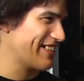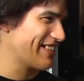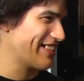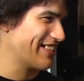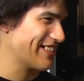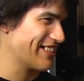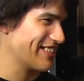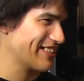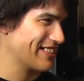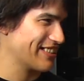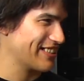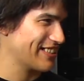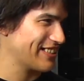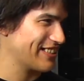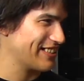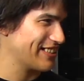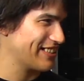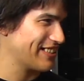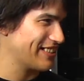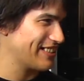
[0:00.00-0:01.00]

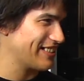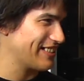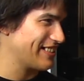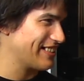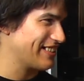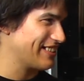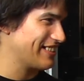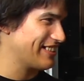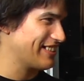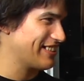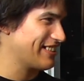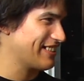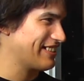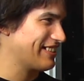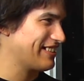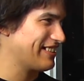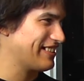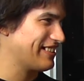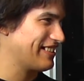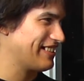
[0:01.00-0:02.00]

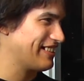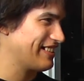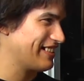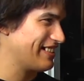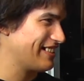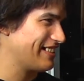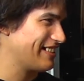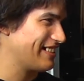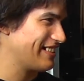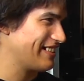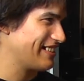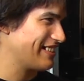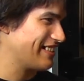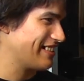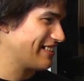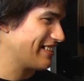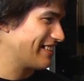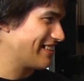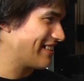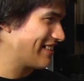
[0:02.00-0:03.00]

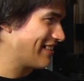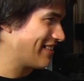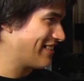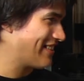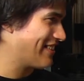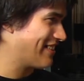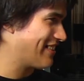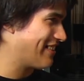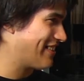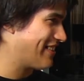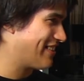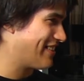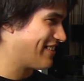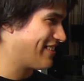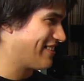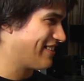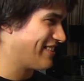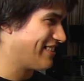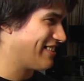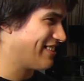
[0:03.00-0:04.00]

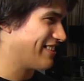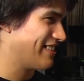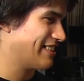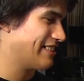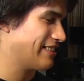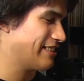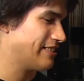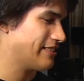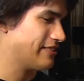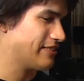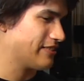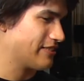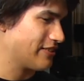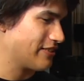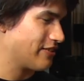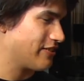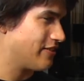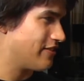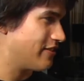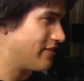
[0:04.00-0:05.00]

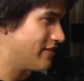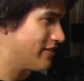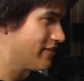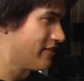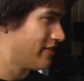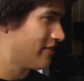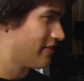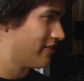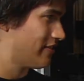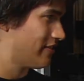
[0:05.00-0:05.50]
[no speech]